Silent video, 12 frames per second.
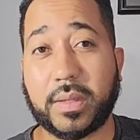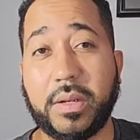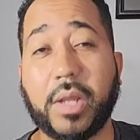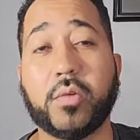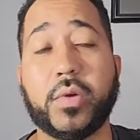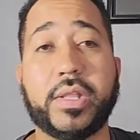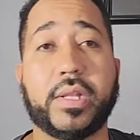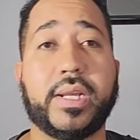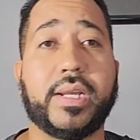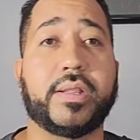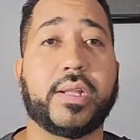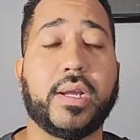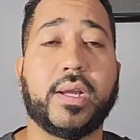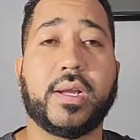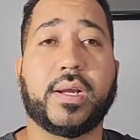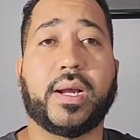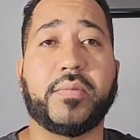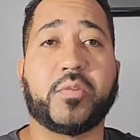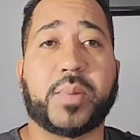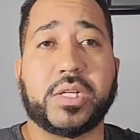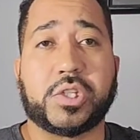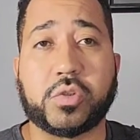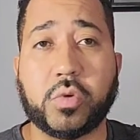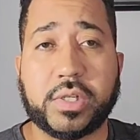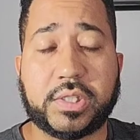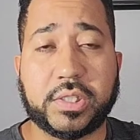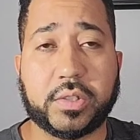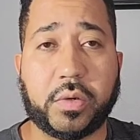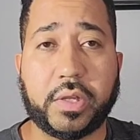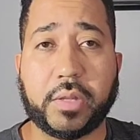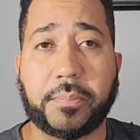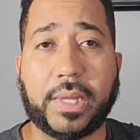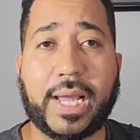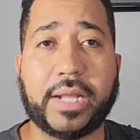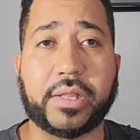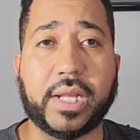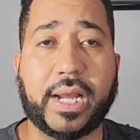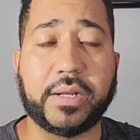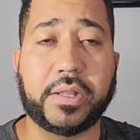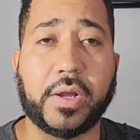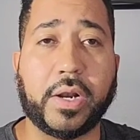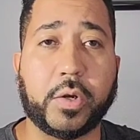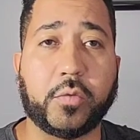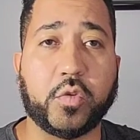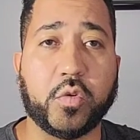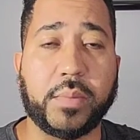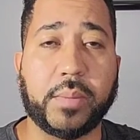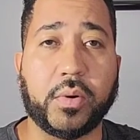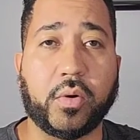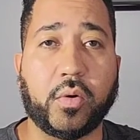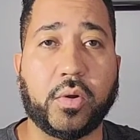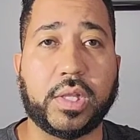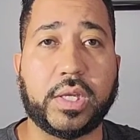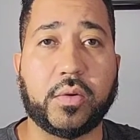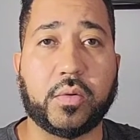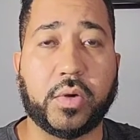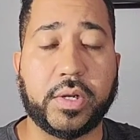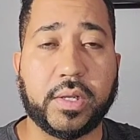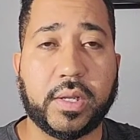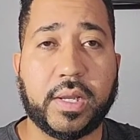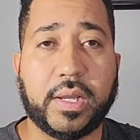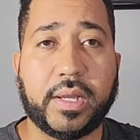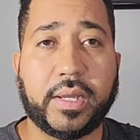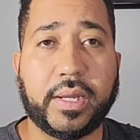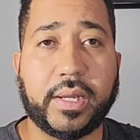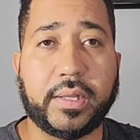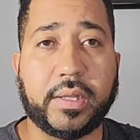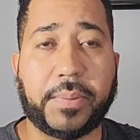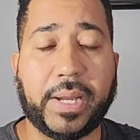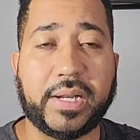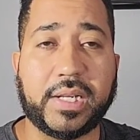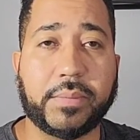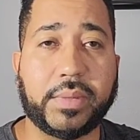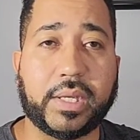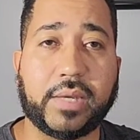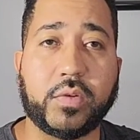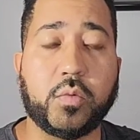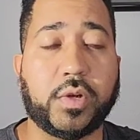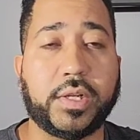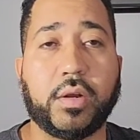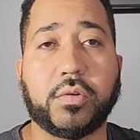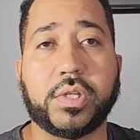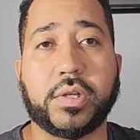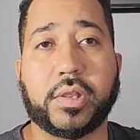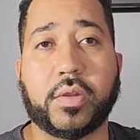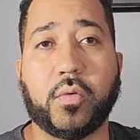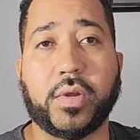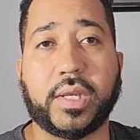Another reason is uh, there have been shortages on the supply side. So I don't know if you remember early on in the pandemic, if you wanted to go to the store